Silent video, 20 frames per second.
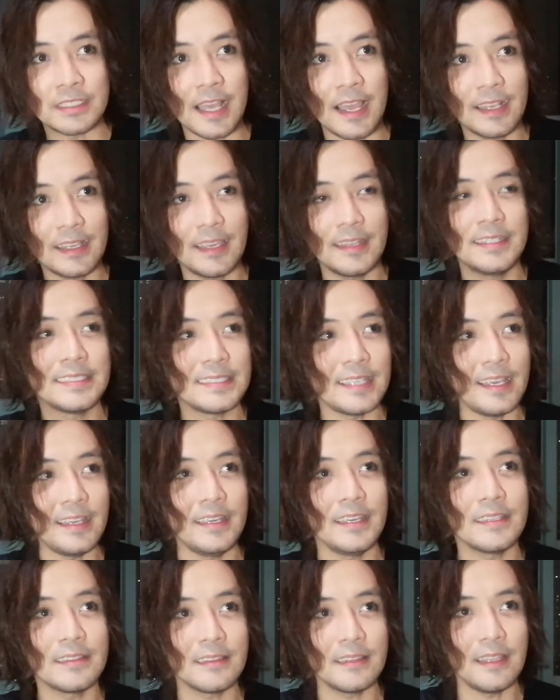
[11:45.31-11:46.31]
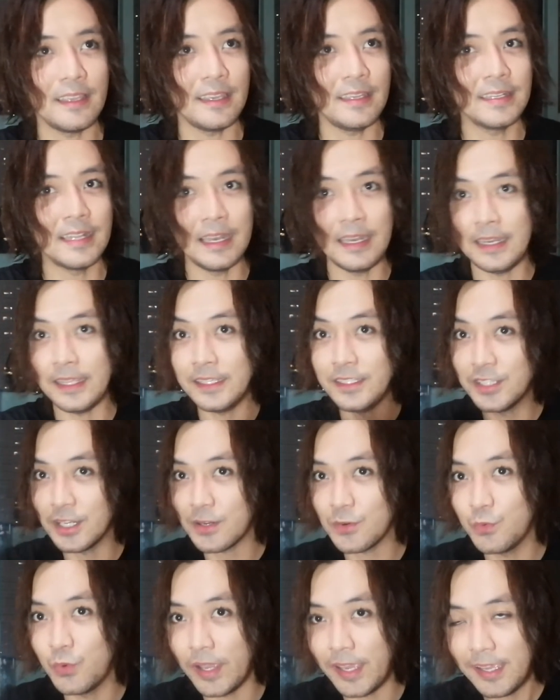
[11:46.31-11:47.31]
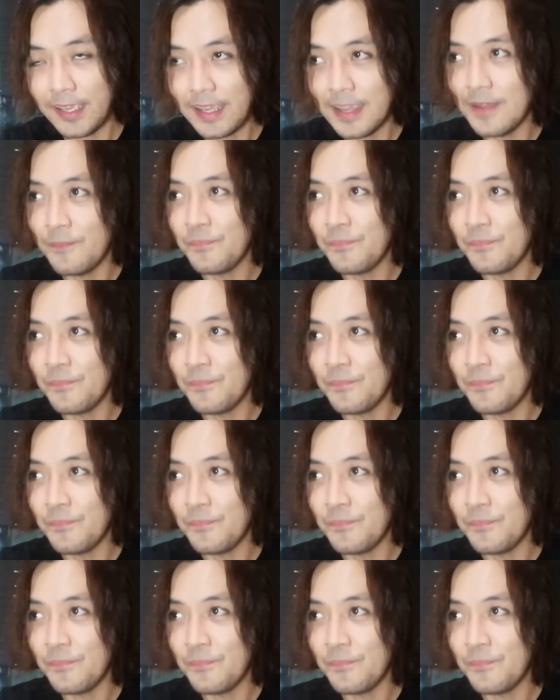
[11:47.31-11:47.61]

I can say it in a linear way.